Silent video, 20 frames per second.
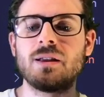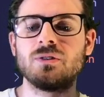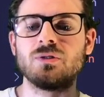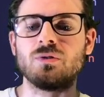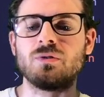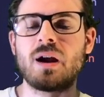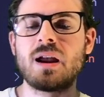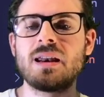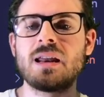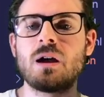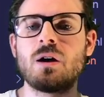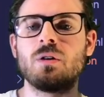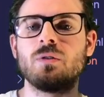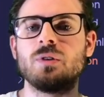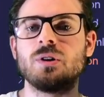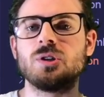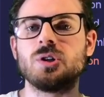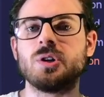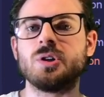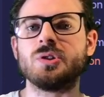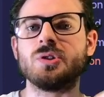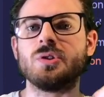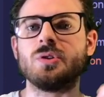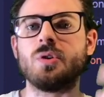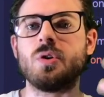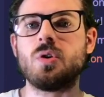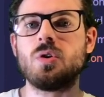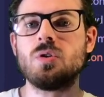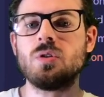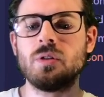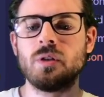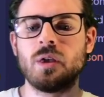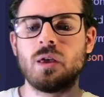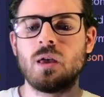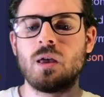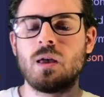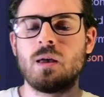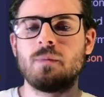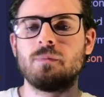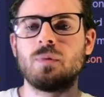So right now it returns null,
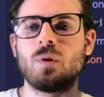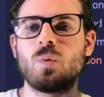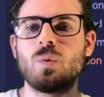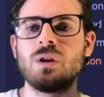but we